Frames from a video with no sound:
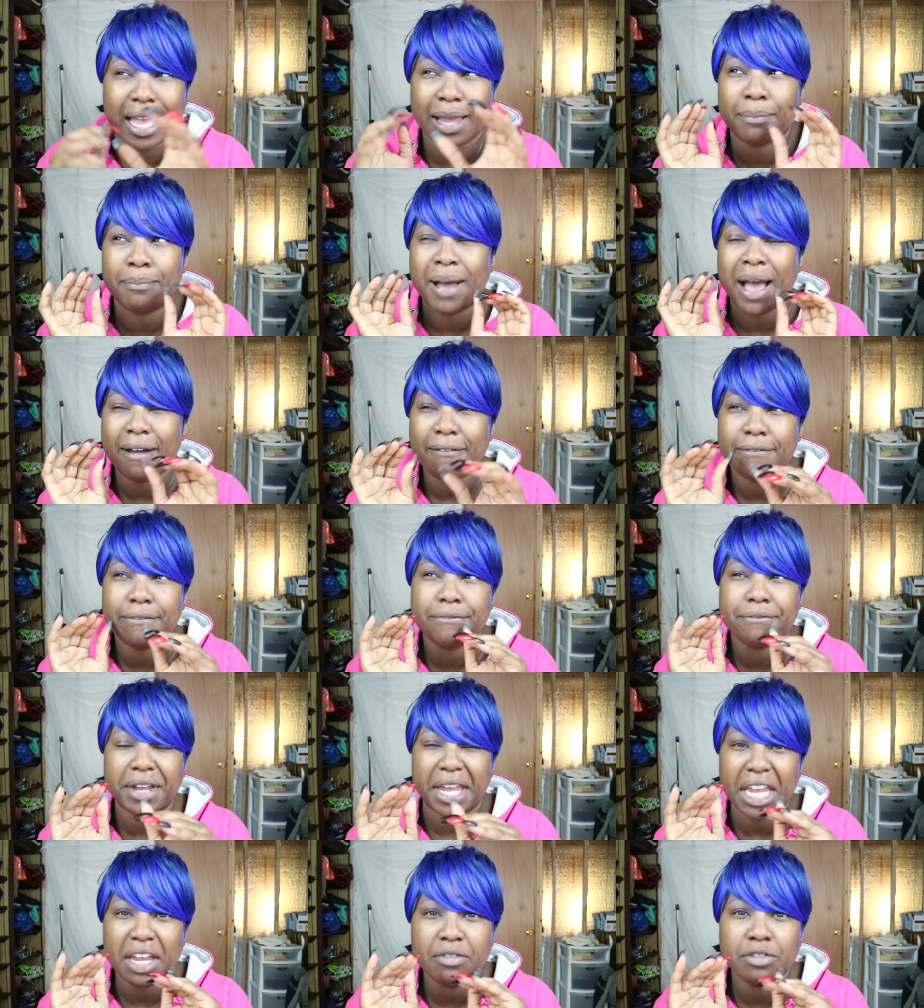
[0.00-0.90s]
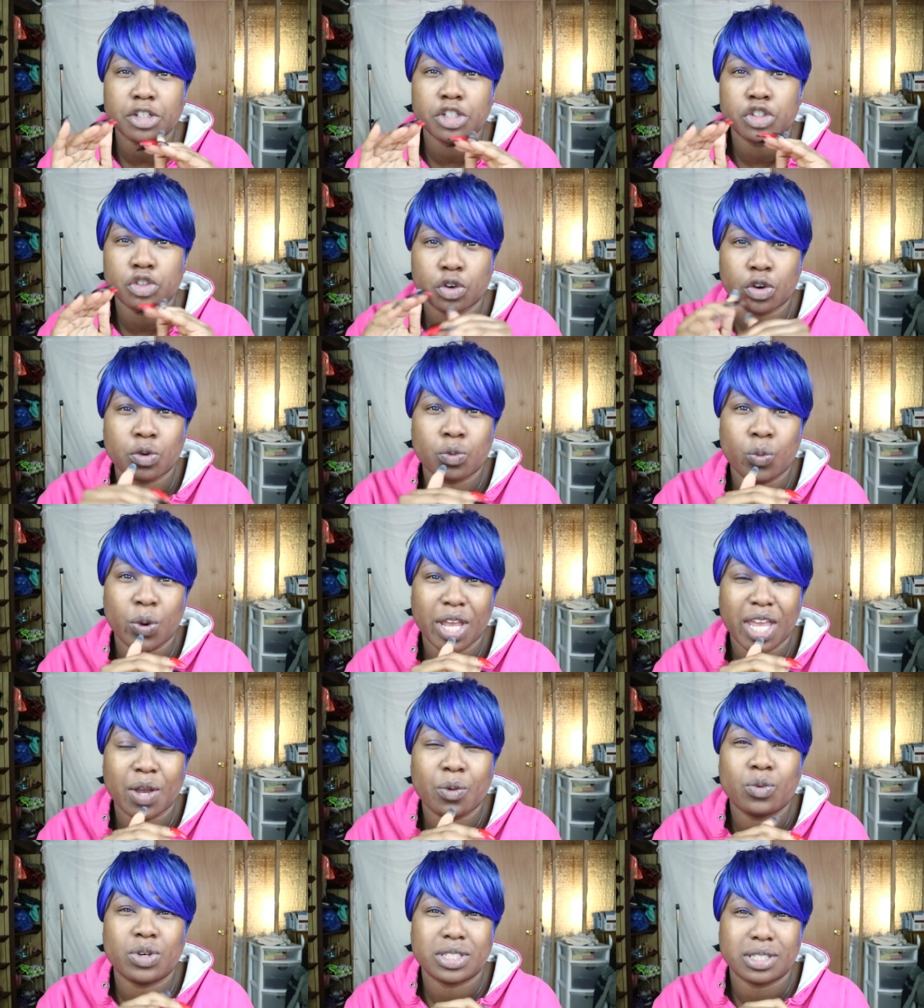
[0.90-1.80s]
Like my favorite short
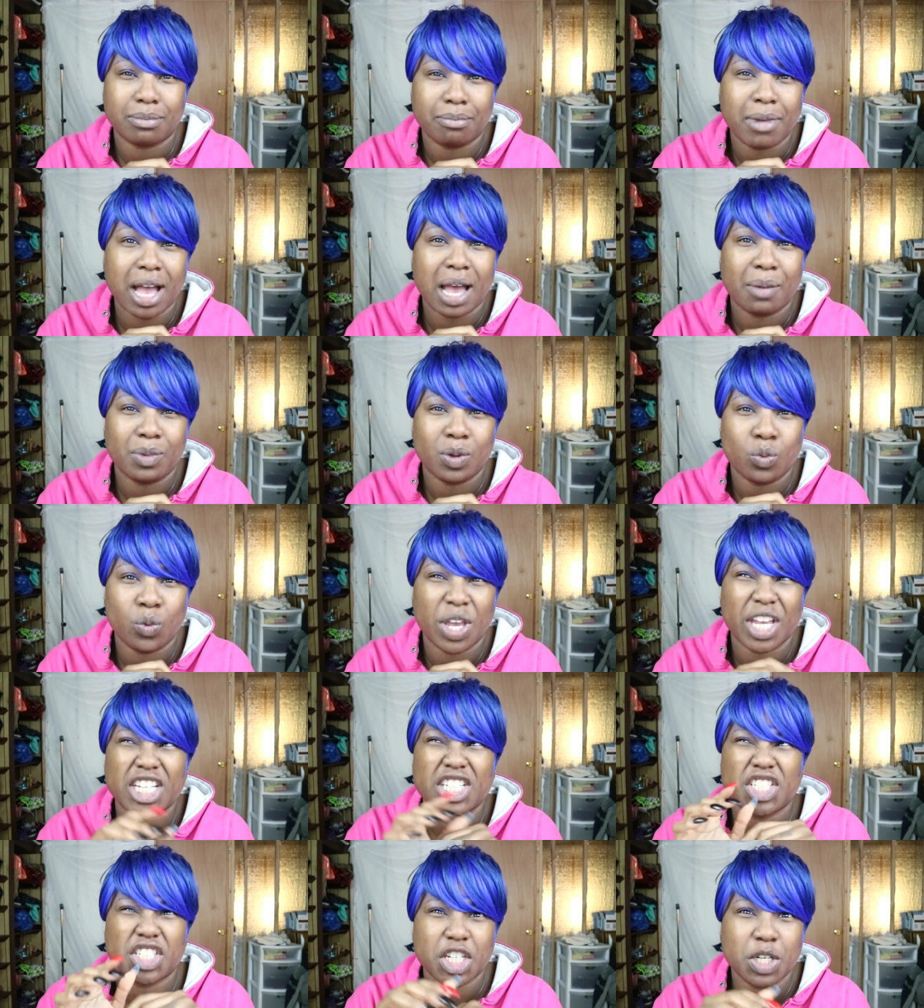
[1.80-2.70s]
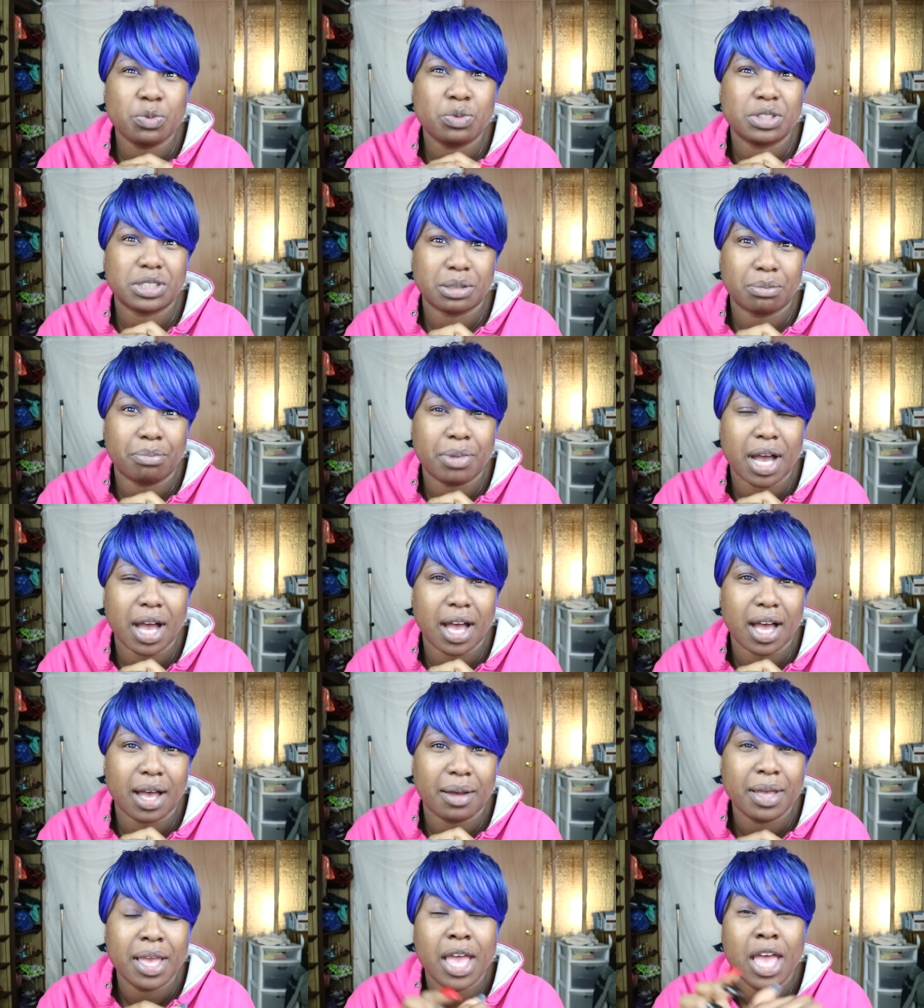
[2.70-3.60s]
wig was the mommy wig. She was the
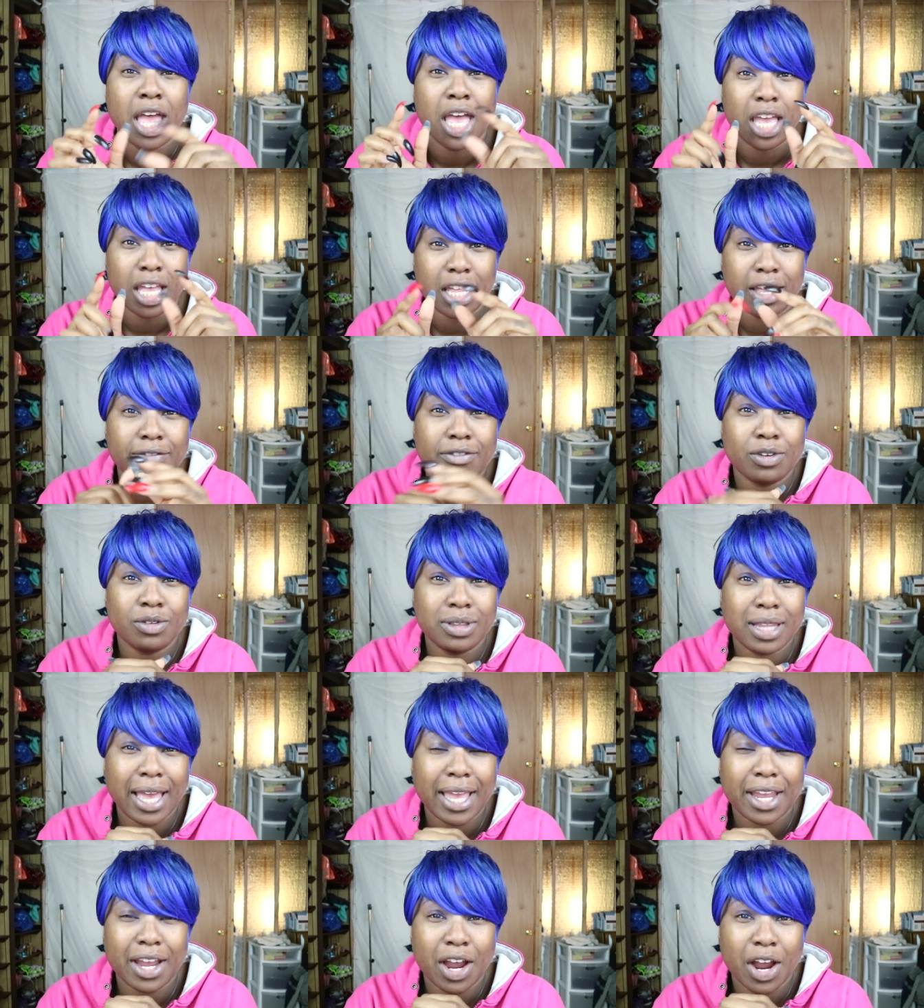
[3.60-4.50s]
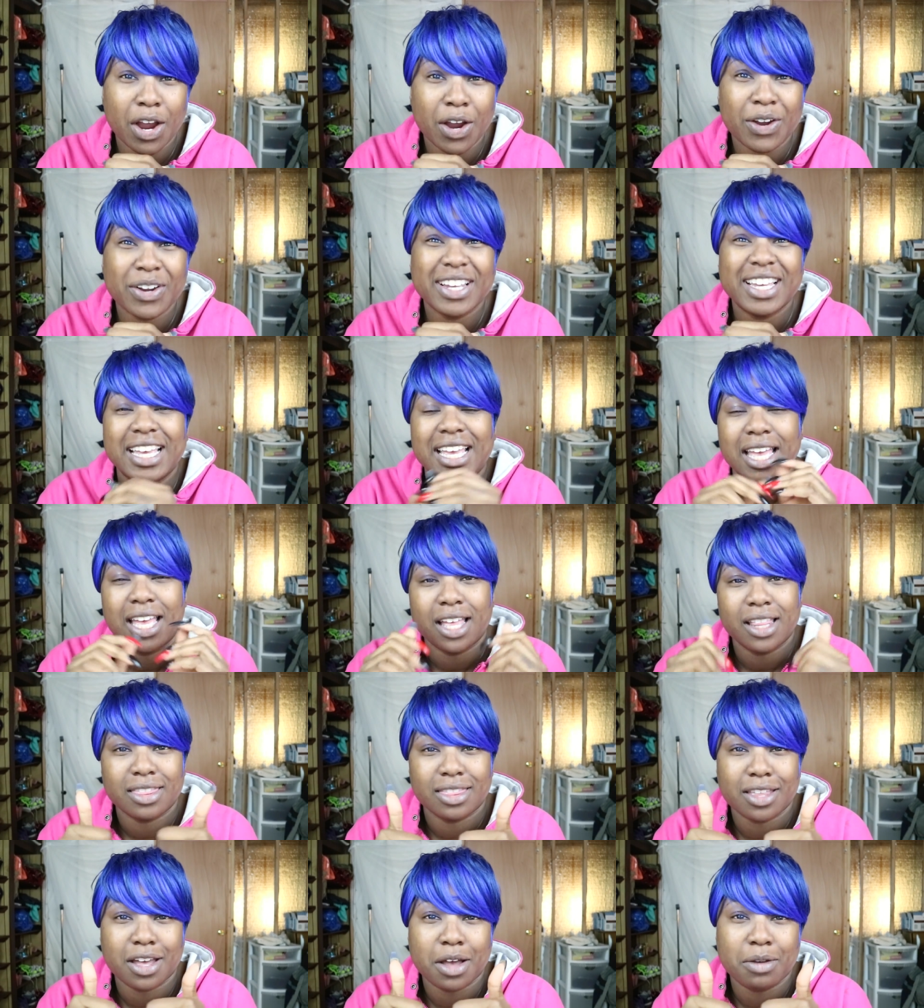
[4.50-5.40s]
bomb. if you like her,
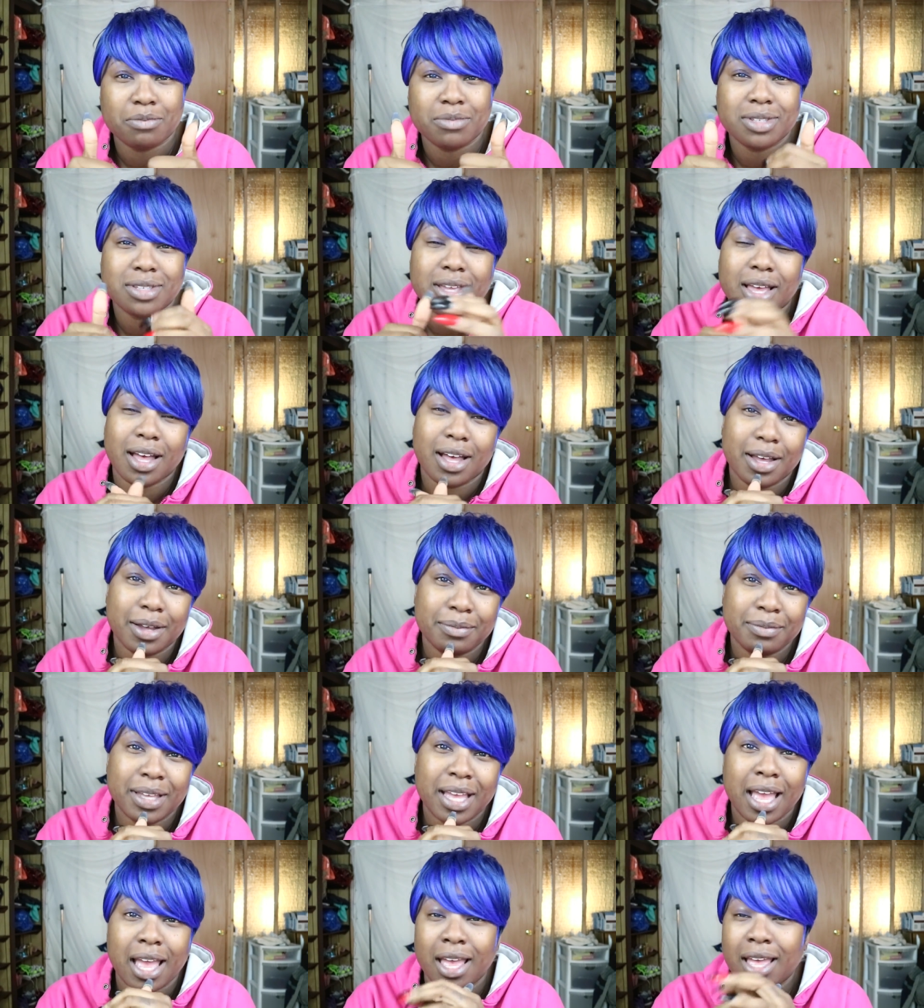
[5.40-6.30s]
thumbs up.